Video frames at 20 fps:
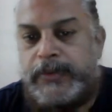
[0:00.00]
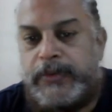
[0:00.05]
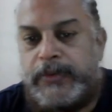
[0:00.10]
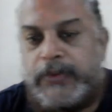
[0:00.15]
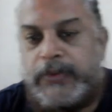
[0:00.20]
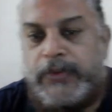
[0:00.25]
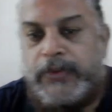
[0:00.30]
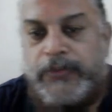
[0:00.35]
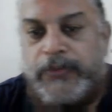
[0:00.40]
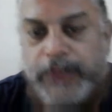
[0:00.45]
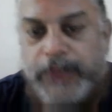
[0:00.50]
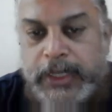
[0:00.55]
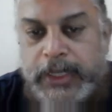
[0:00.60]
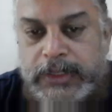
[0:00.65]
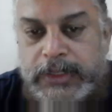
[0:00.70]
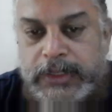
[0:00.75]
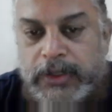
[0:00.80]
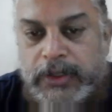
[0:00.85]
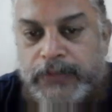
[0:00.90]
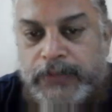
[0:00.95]

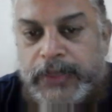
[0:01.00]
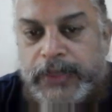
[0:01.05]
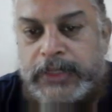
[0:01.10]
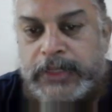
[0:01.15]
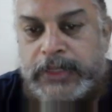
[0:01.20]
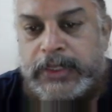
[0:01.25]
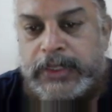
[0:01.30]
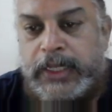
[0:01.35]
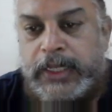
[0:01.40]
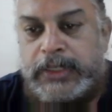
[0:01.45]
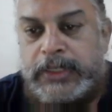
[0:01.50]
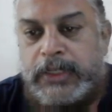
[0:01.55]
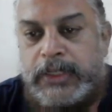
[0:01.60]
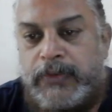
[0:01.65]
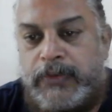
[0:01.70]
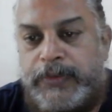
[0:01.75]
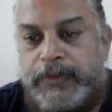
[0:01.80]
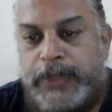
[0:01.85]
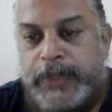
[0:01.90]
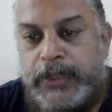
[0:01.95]
ways of excretion of
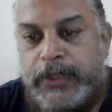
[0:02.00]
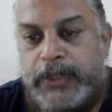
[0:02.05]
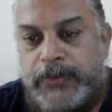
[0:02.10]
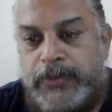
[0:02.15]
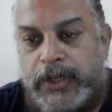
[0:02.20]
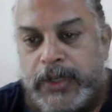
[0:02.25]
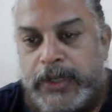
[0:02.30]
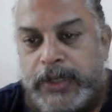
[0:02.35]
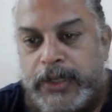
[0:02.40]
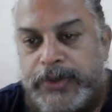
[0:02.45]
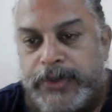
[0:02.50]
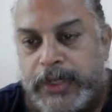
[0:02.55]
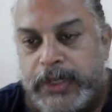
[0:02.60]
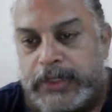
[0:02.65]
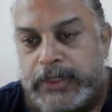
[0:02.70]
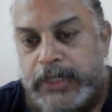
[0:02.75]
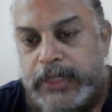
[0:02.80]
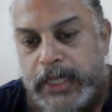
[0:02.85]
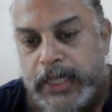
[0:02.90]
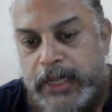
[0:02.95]
a particular drugs
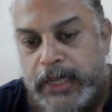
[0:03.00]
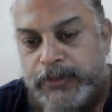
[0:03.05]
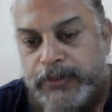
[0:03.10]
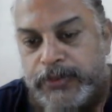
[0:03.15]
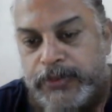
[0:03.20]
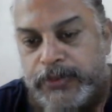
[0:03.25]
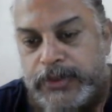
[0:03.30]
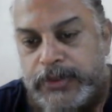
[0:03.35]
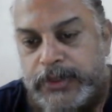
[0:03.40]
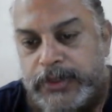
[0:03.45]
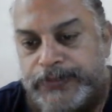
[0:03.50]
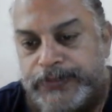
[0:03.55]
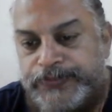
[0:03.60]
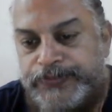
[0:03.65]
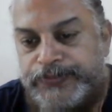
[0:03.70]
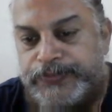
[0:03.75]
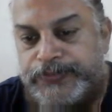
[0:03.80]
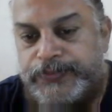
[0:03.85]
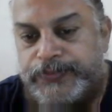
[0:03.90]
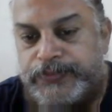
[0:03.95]
and hormones.
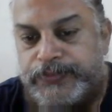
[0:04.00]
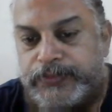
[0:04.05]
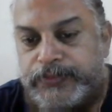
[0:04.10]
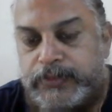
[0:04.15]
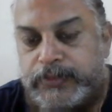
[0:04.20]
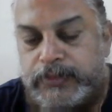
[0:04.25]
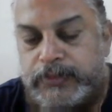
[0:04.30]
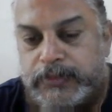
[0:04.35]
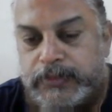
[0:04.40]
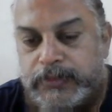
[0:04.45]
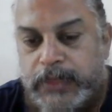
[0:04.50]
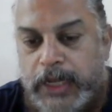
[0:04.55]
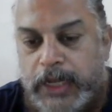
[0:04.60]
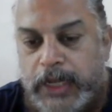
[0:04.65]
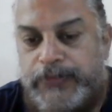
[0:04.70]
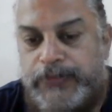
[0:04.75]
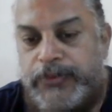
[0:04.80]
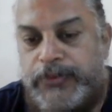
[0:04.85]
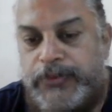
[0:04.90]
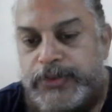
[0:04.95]

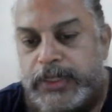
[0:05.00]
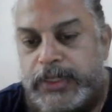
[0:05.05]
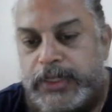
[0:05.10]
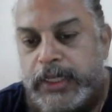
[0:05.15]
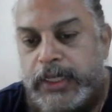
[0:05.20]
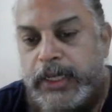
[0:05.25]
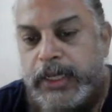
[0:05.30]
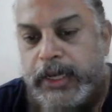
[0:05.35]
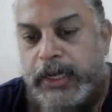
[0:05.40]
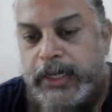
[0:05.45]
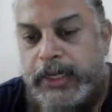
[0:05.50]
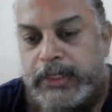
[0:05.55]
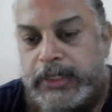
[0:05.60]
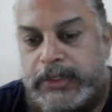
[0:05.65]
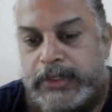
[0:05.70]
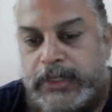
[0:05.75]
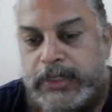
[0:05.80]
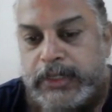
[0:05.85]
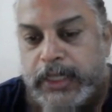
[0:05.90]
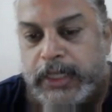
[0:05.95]
Of course, it
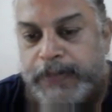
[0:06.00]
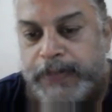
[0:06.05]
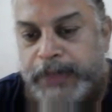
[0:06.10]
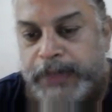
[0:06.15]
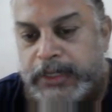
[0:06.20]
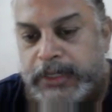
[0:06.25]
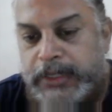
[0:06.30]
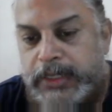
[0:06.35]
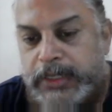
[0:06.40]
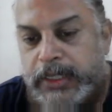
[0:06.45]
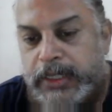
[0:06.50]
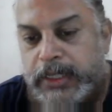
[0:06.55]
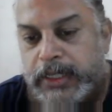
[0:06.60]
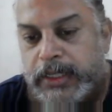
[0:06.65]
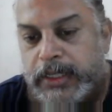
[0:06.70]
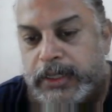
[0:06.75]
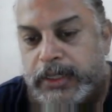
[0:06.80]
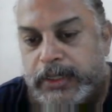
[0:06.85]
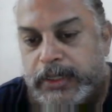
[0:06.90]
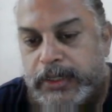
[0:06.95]
is a major
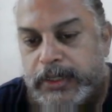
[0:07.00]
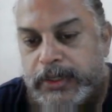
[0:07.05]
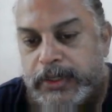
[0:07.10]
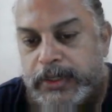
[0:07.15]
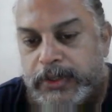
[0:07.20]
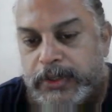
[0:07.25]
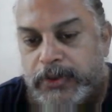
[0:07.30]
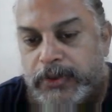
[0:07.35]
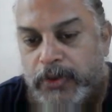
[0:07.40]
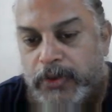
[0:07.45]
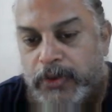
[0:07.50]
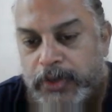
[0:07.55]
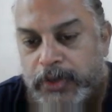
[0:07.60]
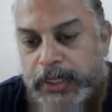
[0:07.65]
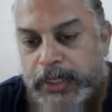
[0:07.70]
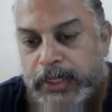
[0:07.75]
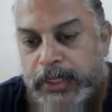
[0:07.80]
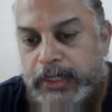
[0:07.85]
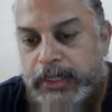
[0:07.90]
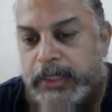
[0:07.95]

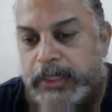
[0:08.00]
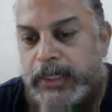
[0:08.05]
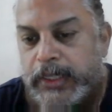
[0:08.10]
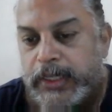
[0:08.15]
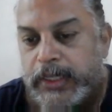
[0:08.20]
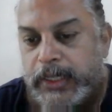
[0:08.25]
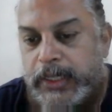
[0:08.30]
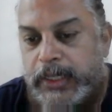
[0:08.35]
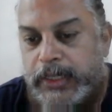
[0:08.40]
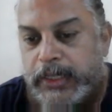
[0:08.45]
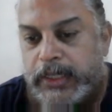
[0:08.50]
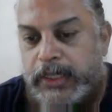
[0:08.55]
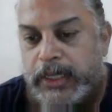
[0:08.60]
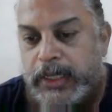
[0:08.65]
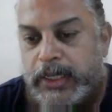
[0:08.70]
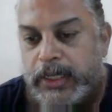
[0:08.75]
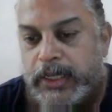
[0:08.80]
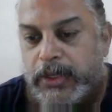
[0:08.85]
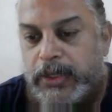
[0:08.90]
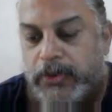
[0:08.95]
organ in
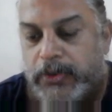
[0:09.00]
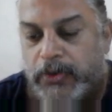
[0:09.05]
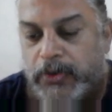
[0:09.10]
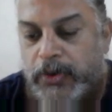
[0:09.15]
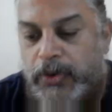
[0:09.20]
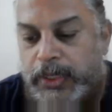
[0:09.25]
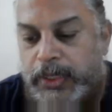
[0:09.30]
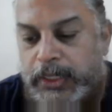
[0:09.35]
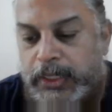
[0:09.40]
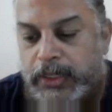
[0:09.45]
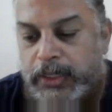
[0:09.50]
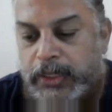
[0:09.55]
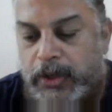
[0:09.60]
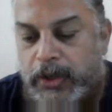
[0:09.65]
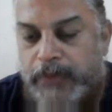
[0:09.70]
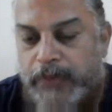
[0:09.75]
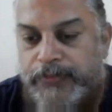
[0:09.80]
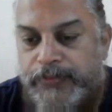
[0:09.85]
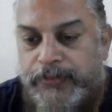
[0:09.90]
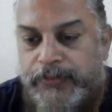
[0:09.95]
the clotting
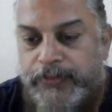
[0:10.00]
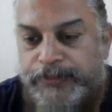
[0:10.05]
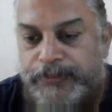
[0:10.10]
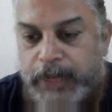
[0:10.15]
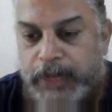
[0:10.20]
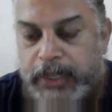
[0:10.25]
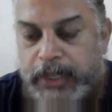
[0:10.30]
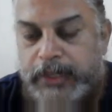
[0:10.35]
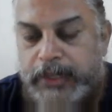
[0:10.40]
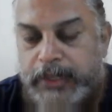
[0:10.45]
of blood.